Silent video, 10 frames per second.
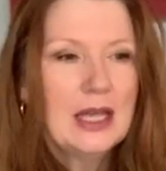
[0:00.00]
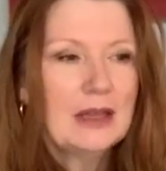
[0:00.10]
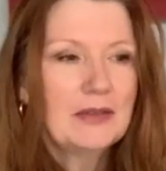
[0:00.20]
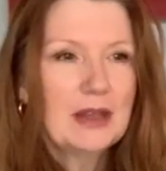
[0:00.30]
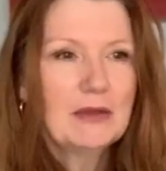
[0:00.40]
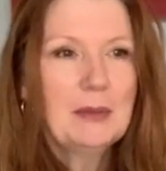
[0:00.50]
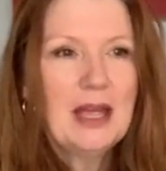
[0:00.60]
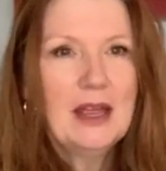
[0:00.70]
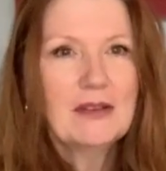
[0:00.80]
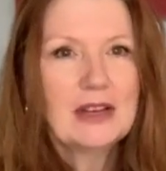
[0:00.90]
if they
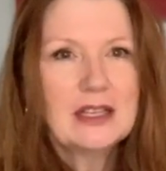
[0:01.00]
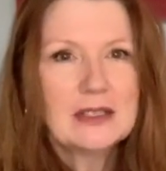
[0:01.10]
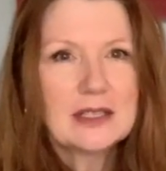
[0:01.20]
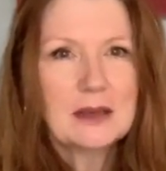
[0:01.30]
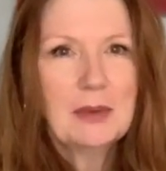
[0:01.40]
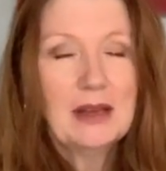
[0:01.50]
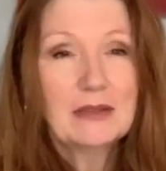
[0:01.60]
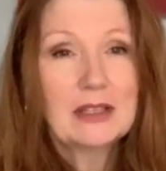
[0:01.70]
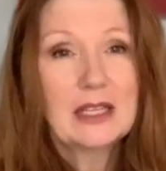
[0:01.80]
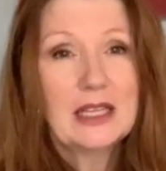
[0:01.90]
repair it,
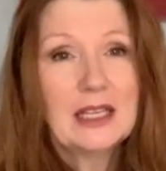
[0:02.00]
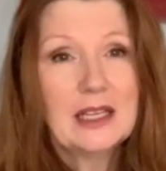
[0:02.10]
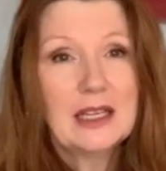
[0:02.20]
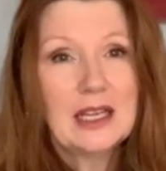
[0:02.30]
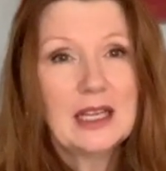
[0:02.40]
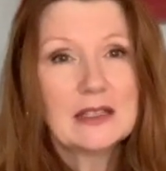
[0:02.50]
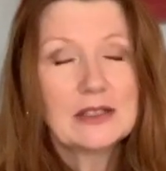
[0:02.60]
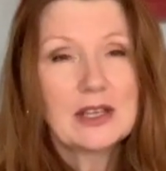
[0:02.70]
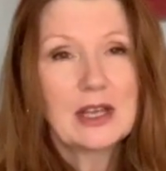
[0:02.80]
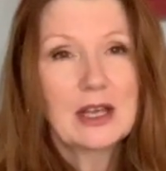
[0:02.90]
apparently
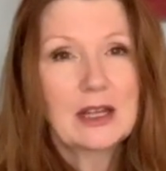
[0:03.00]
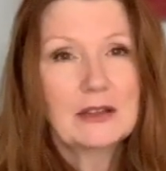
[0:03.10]
it's uh,